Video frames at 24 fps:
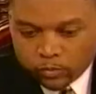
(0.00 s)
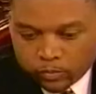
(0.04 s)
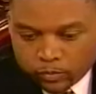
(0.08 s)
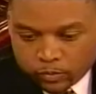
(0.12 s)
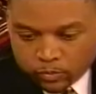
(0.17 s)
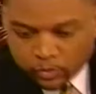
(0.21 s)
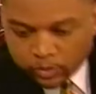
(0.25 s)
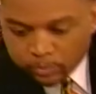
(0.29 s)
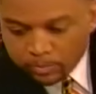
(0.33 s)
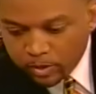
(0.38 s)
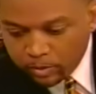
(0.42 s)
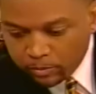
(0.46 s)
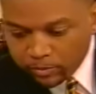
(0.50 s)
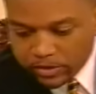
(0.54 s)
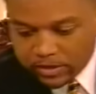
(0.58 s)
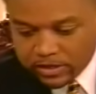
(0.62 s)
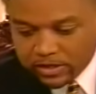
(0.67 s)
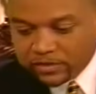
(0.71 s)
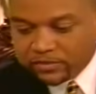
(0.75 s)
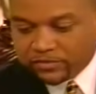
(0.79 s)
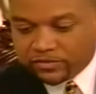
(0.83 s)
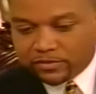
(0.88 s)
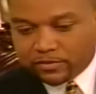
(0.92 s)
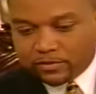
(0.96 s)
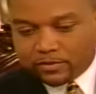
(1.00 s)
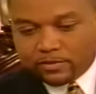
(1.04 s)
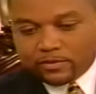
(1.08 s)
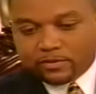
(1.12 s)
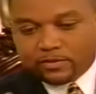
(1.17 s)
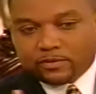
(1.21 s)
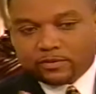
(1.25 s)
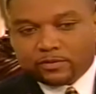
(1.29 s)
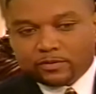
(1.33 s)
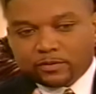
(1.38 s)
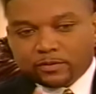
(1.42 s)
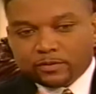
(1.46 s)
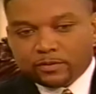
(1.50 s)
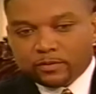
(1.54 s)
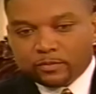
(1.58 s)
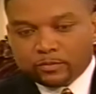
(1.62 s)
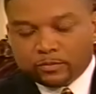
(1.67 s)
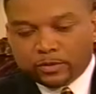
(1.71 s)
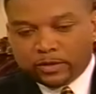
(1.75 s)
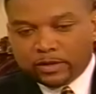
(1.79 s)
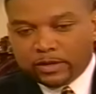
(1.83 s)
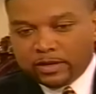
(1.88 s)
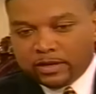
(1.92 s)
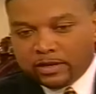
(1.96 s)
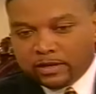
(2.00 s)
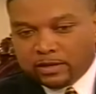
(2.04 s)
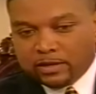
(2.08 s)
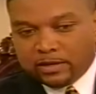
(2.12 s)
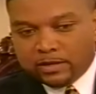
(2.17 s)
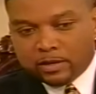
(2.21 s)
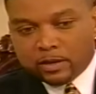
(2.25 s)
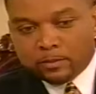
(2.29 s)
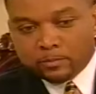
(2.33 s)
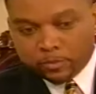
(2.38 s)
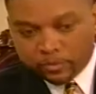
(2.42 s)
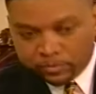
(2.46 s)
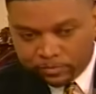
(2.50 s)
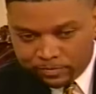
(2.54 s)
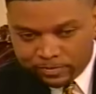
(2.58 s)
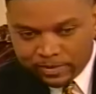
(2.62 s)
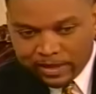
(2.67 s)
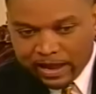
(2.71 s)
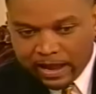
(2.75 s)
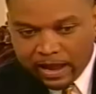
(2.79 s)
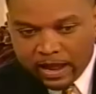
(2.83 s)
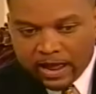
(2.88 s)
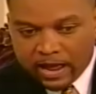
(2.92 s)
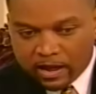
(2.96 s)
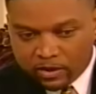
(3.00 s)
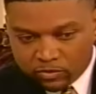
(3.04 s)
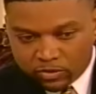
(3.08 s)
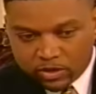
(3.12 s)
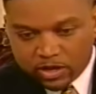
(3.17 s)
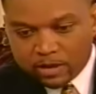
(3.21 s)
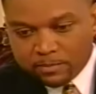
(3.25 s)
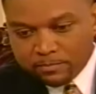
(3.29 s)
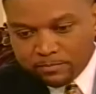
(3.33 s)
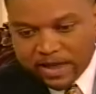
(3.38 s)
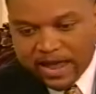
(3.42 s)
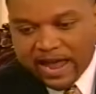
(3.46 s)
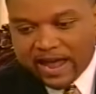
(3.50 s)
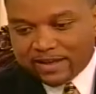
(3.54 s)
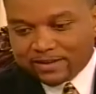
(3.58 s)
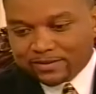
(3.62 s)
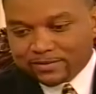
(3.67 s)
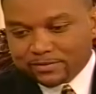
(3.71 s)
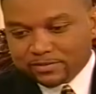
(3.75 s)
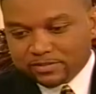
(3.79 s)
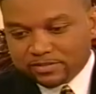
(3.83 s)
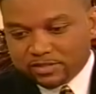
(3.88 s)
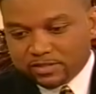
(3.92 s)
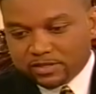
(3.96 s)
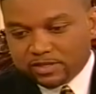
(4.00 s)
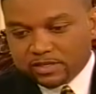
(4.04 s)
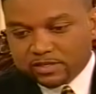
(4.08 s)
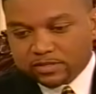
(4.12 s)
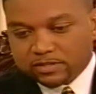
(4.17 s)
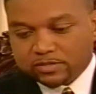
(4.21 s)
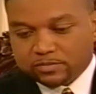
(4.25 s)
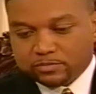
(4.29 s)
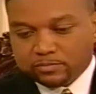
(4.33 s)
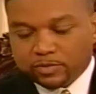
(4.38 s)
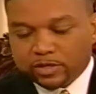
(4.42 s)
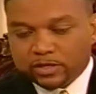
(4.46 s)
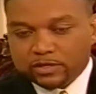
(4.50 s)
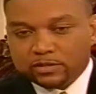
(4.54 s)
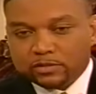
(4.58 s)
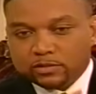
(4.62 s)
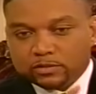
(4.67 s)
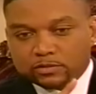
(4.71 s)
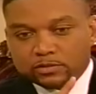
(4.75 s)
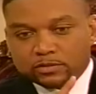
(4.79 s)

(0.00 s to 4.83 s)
Remember this, and I'll come back to this, but